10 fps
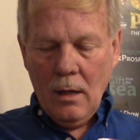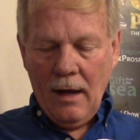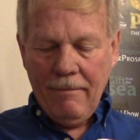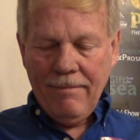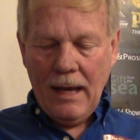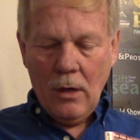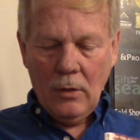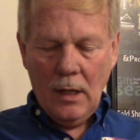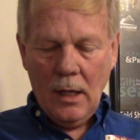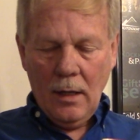I
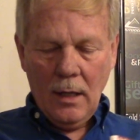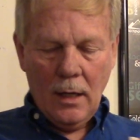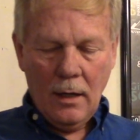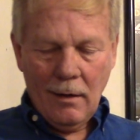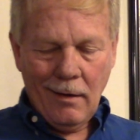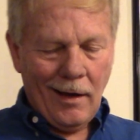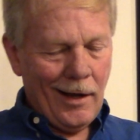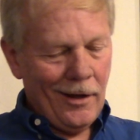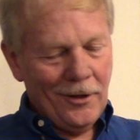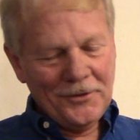found. And then
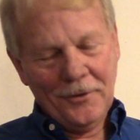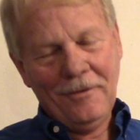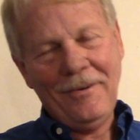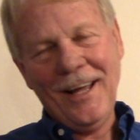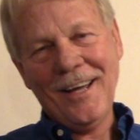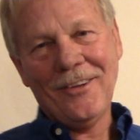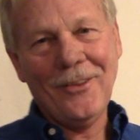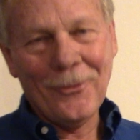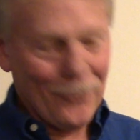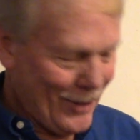I also
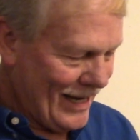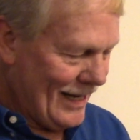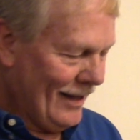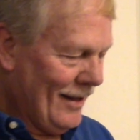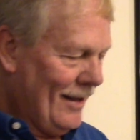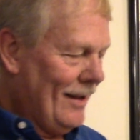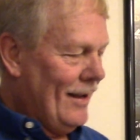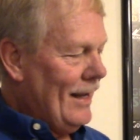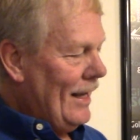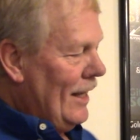found the ring
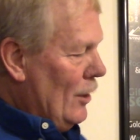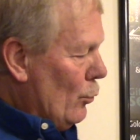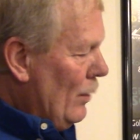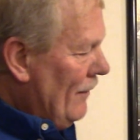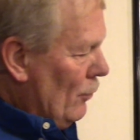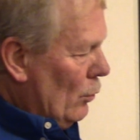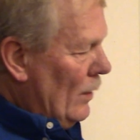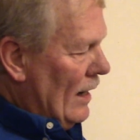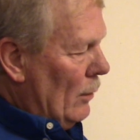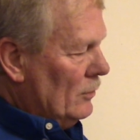in a river
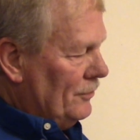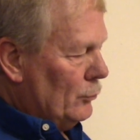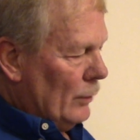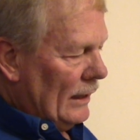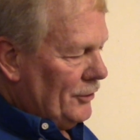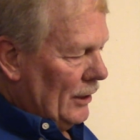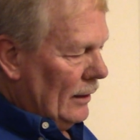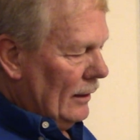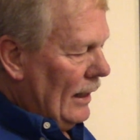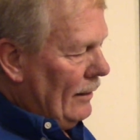when I was
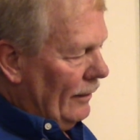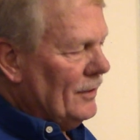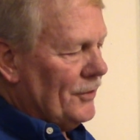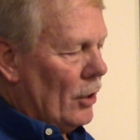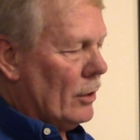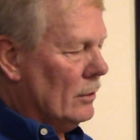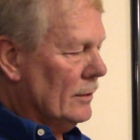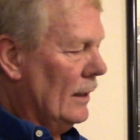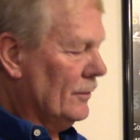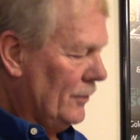dredging. And this article
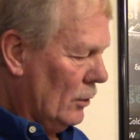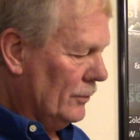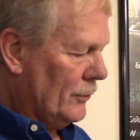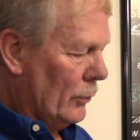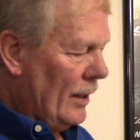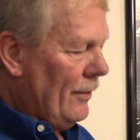tells the whole story.